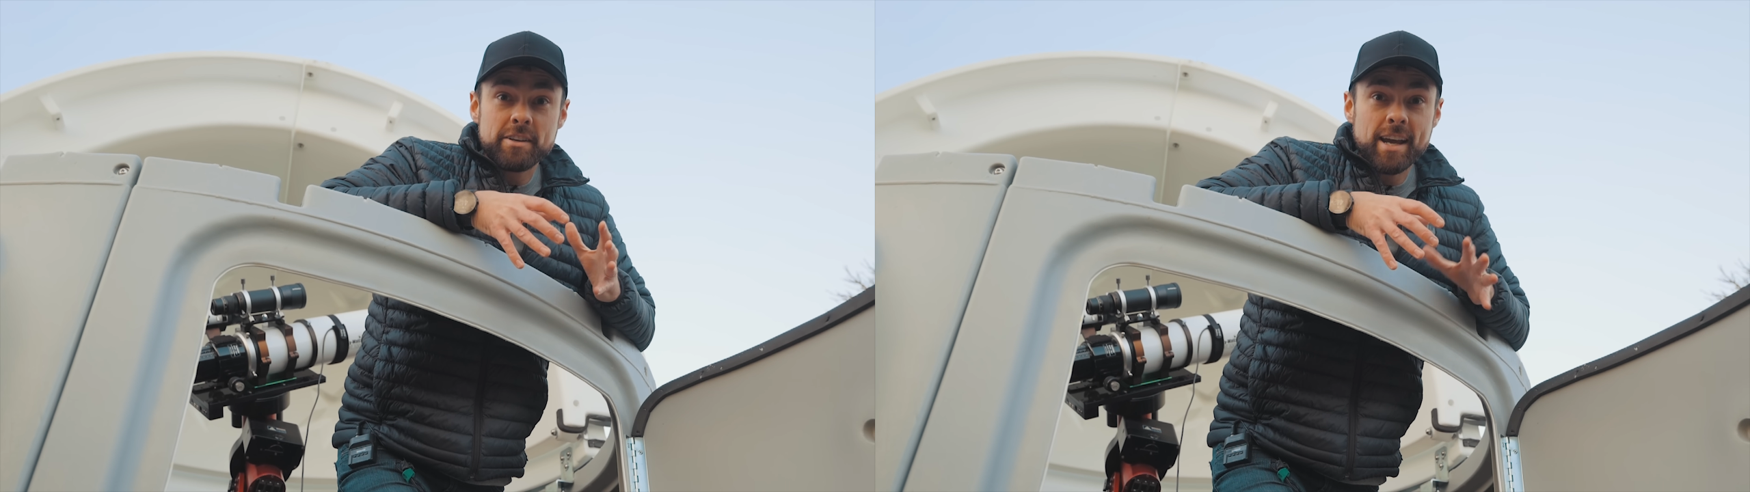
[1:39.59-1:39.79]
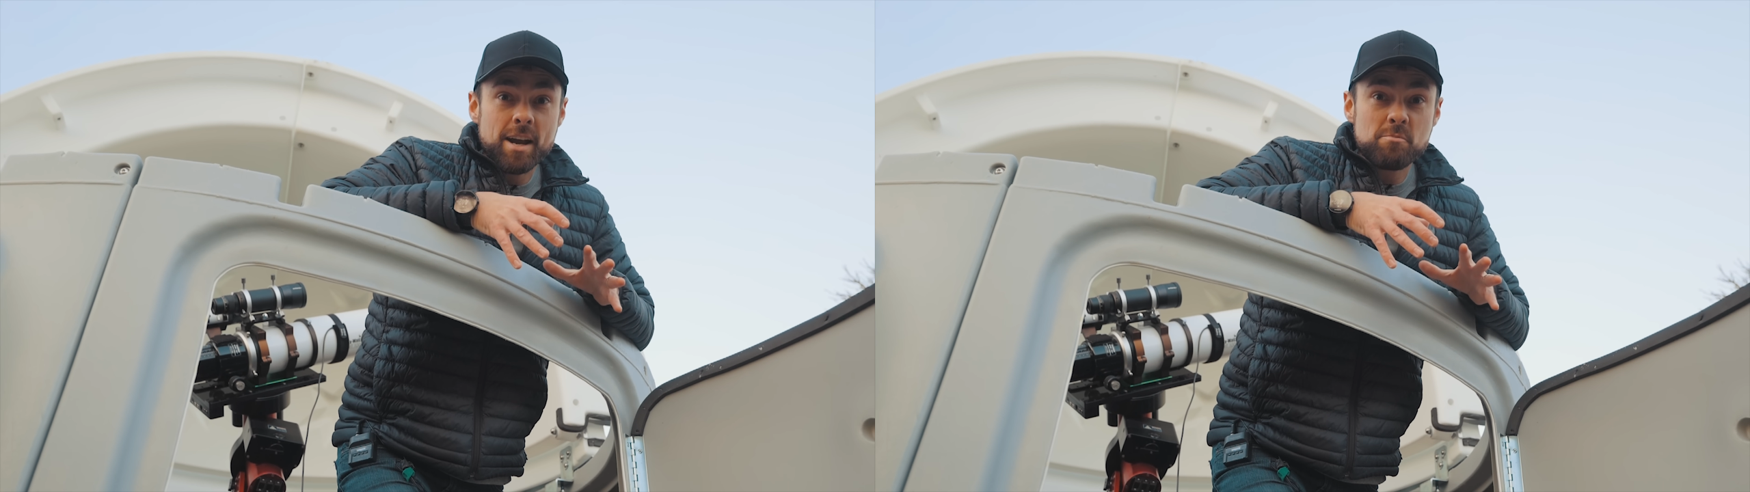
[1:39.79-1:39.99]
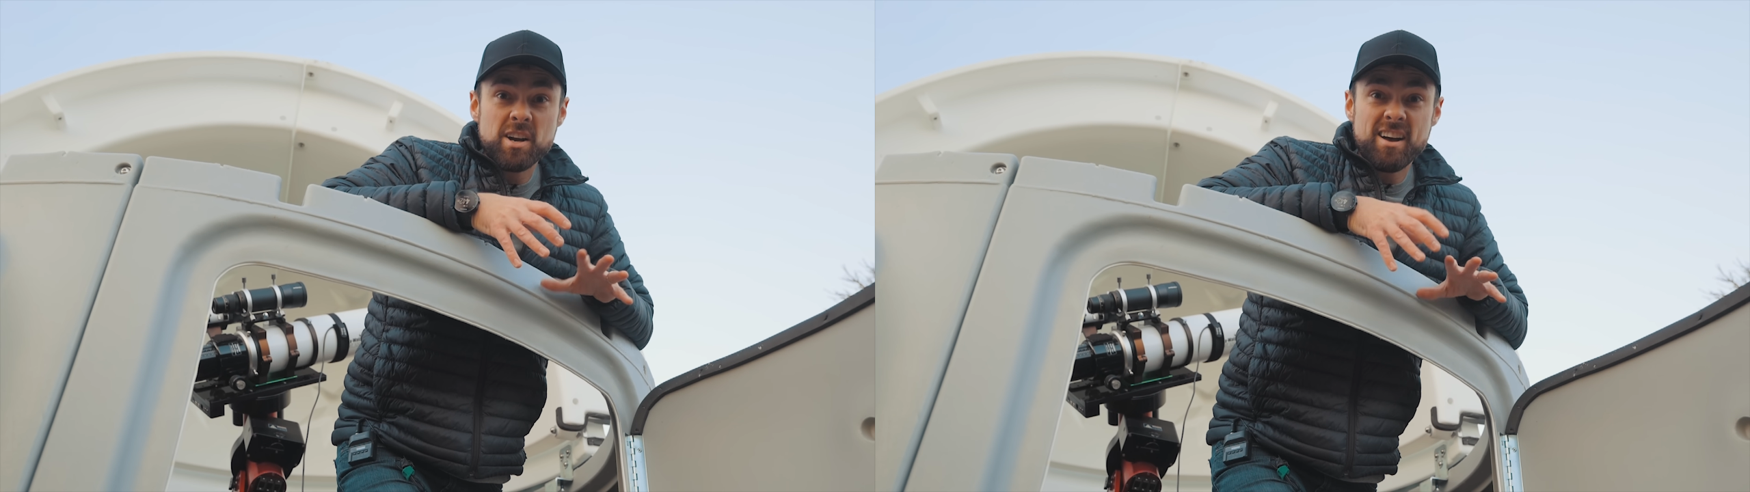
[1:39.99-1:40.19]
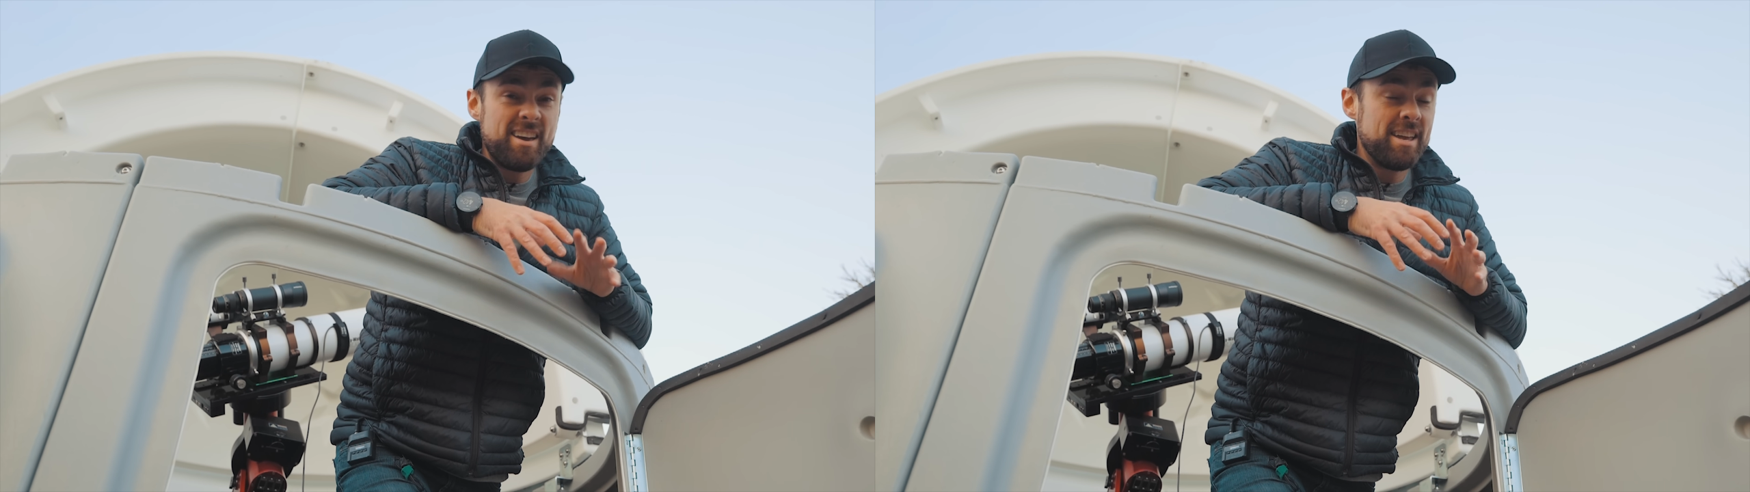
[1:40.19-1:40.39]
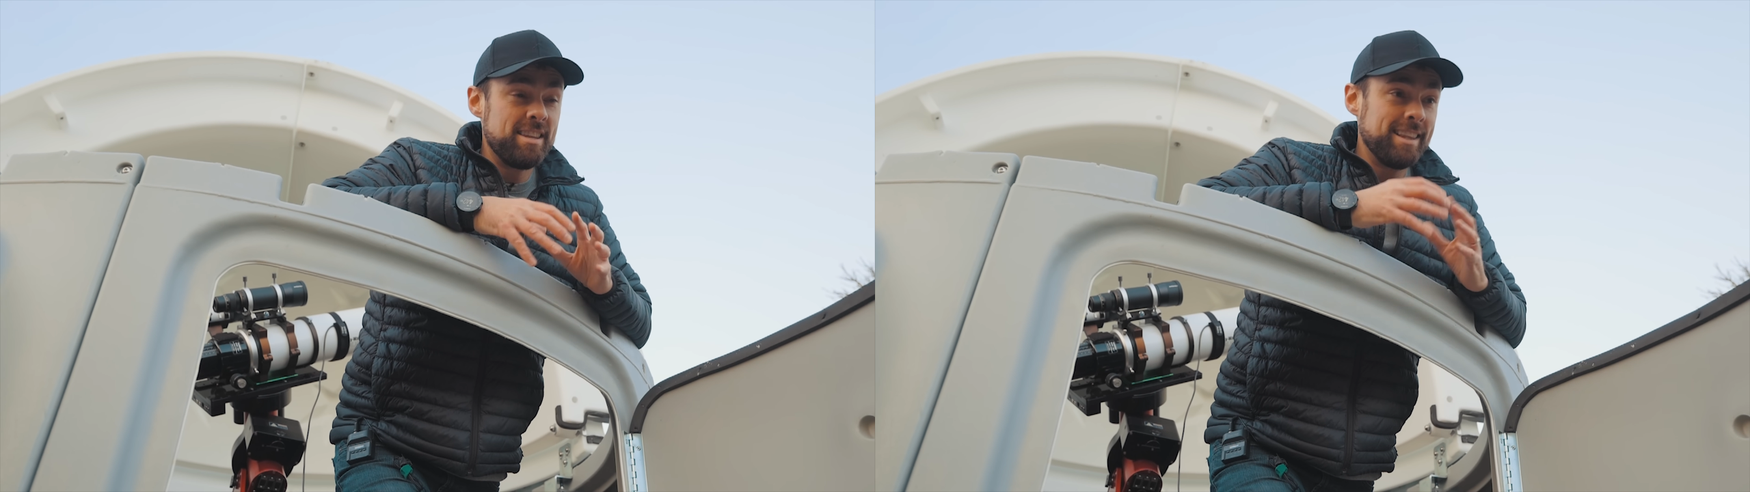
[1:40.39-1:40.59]
camera
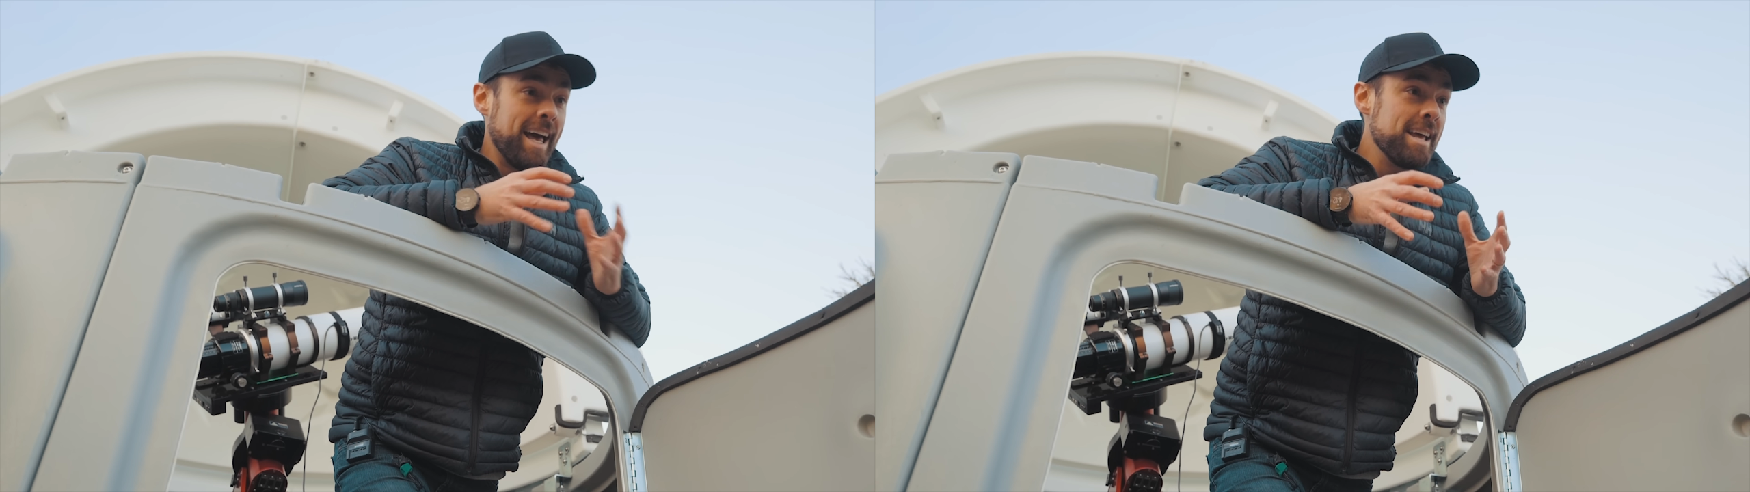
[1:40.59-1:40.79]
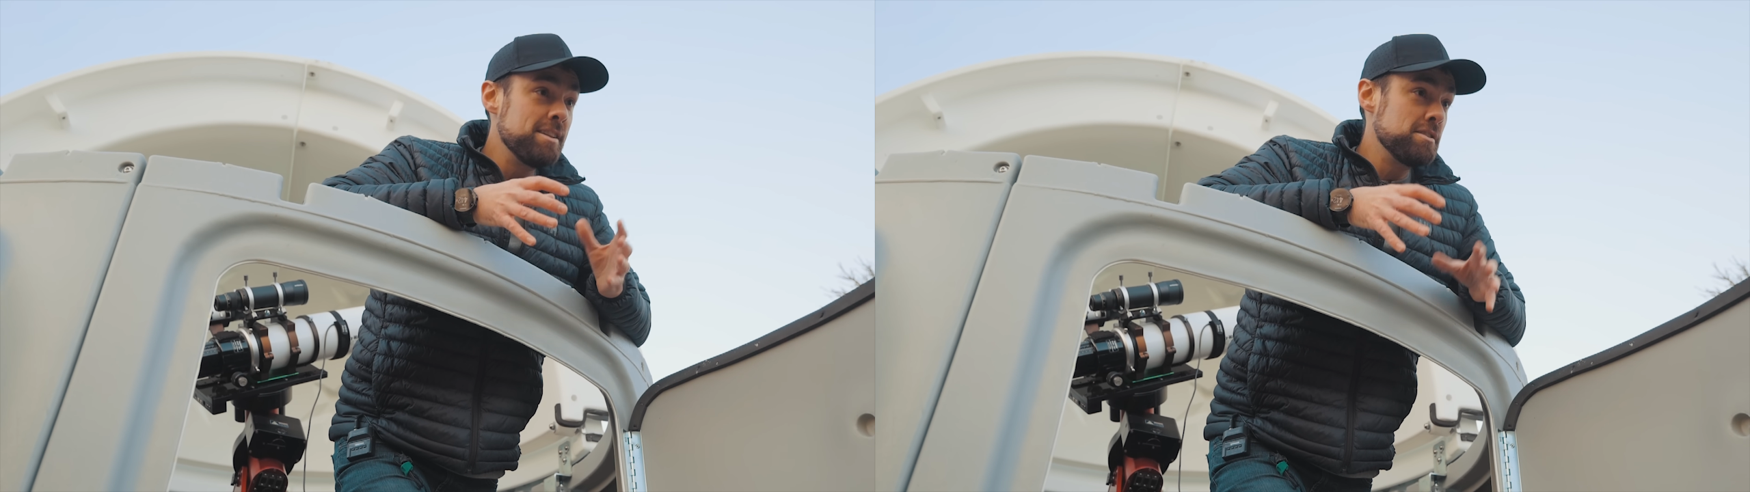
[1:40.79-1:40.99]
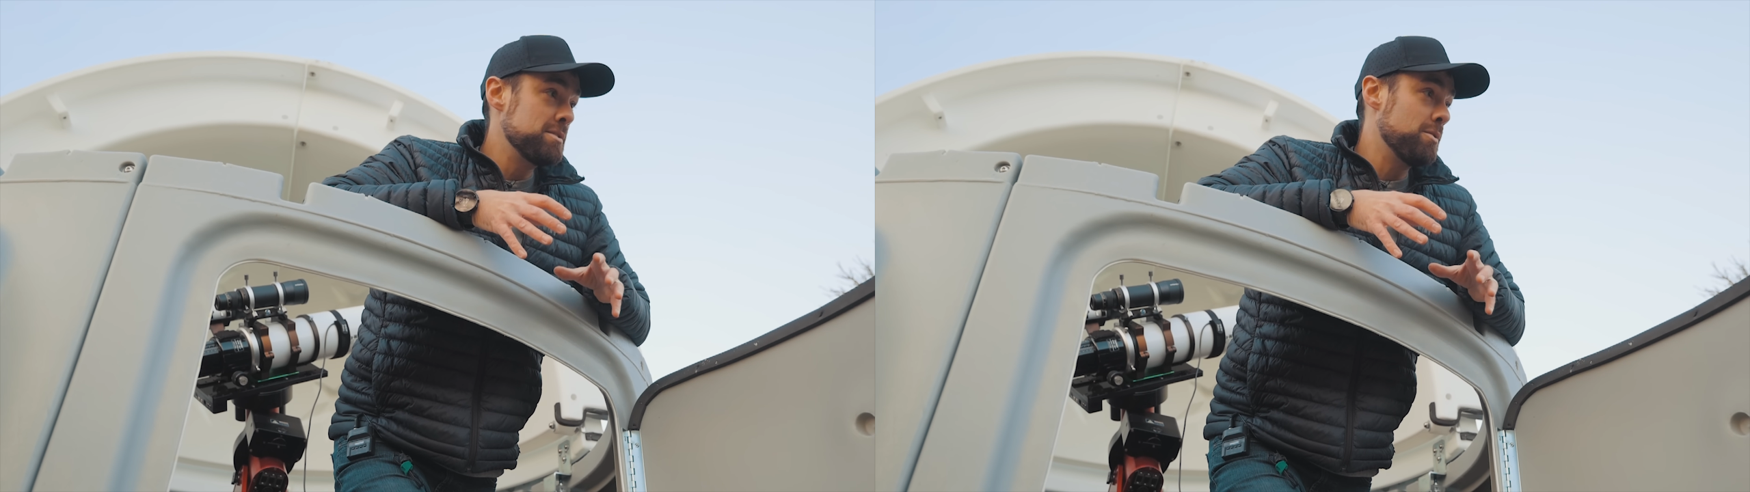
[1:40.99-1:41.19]
and lens